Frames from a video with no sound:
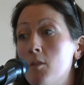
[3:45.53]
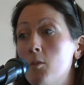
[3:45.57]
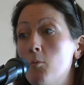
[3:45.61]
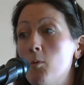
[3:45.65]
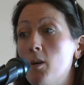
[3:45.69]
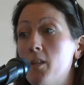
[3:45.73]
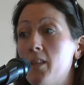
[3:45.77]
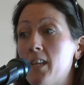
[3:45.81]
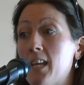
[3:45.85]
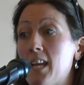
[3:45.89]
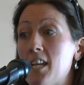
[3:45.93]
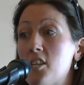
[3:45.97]
The
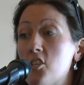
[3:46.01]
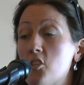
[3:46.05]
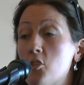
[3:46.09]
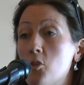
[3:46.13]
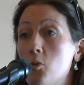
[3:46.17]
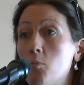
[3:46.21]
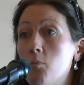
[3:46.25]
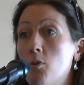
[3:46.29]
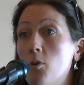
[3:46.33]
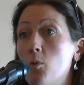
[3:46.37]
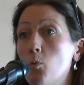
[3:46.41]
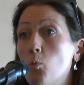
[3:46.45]
one that gets
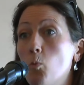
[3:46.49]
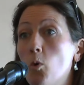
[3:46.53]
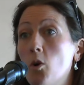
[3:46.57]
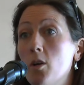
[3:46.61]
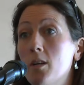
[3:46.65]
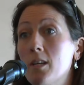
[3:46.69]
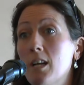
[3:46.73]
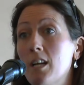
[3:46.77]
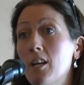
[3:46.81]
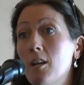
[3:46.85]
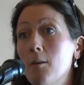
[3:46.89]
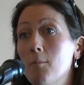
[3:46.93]
2.1
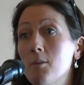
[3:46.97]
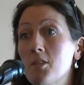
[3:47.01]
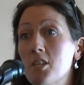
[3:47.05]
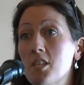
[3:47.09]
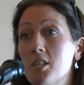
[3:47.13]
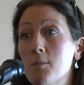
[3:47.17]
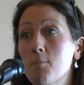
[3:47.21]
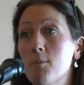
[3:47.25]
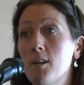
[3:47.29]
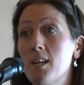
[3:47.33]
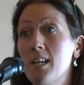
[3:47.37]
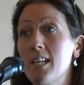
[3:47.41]

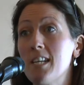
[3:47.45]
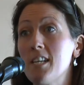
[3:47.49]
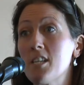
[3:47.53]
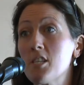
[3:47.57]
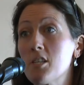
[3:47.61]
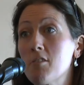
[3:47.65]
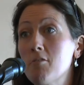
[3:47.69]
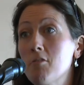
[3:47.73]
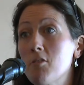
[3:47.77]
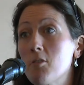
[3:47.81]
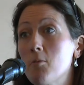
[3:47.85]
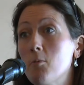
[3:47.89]
kilometres per
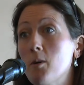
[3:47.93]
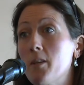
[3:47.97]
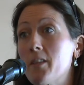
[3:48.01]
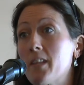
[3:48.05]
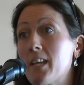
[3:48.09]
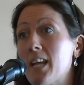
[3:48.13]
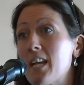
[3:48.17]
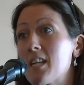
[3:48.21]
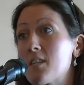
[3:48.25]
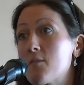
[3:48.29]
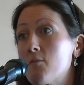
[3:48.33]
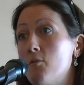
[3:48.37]
litre, or the one
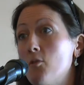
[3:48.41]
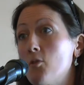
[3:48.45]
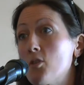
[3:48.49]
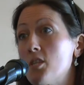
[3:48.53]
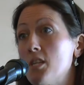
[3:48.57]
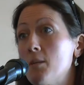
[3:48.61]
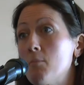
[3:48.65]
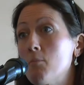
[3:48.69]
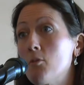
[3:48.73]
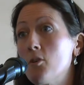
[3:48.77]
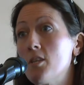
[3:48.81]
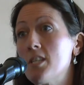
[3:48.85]
that gets
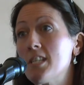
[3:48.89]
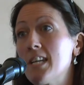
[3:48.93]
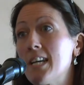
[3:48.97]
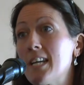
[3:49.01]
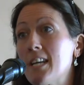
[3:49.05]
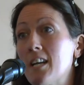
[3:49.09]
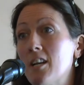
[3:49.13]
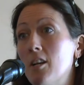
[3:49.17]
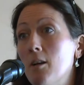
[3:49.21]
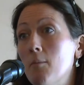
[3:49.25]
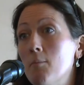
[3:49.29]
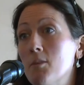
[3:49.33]

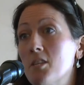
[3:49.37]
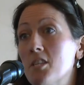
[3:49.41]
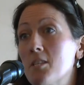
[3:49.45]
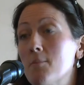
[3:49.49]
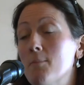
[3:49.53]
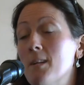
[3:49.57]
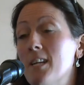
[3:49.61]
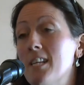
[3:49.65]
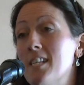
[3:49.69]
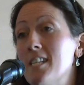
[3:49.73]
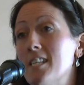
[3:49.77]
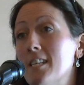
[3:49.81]
14.8
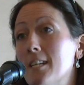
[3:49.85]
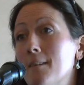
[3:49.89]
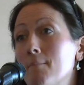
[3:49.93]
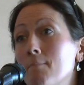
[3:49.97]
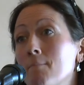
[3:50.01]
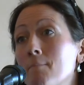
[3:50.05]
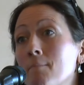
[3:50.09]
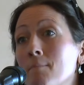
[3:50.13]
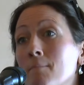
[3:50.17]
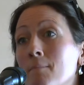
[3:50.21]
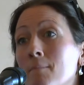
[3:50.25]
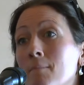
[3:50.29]
kilometres per litre?
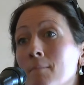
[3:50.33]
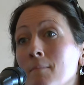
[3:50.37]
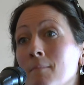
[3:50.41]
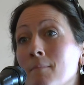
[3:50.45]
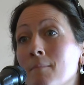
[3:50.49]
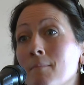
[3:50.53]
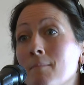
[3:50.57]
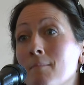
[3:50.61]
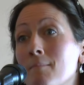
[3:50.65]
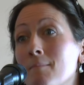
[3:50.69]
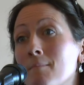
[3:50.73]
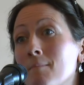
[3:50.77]

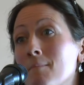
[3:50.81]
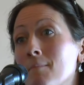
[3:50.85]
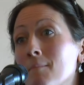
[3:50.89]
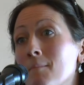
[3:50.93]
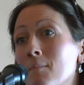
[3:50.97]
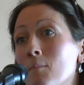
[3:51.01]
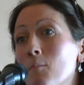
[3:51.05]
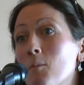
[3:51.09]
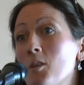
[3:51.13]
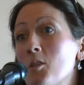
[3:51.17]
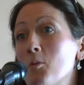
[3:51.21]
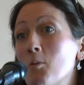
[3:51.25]

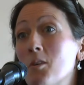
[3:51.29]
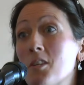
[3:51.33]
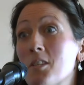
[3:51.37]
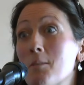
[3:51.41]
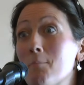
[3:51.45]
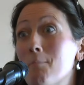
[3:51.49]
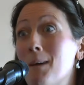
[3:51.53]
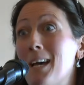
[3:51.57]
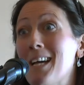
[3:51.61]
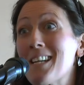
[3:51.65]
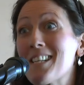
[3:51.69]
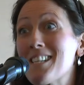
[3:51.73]
Which
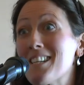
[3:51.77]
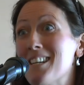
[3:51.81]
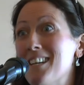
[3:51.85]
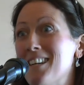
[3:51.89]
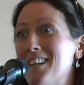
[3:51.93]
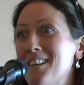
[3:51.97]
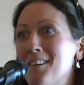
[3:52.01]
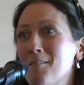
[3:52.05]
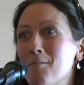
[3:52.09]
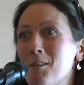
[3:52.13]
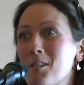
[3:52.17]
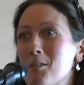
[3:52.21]
one's
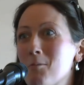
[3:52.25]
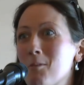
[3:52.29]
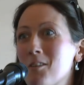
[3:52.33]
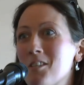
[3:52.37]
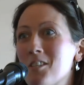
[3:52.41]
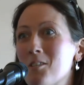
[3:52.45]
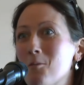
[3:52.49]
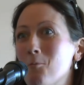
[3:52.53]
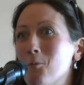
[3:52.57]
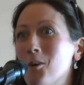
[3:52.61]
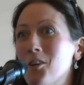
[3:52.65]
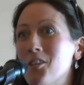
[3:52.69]
better? Which
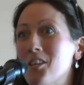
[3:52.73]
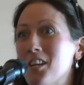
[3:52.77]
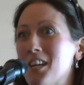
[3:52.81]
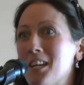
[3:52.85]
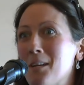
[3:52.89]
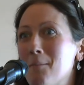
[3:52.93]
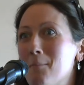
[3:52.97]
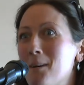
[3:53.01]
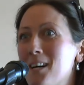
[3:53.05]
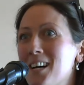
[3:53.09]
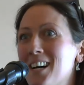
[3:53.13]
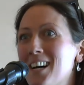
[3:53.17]
one's the one you're
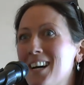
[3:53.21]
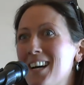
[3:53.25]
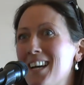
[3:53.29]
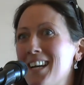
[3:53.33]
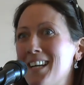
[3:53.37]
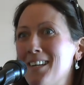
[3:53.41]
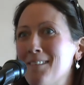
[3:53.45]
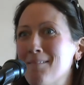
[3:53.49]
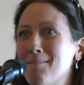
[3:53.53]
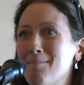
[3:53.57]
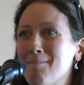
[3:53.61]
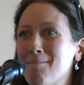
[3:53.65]
going to
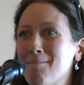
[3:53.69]
buy?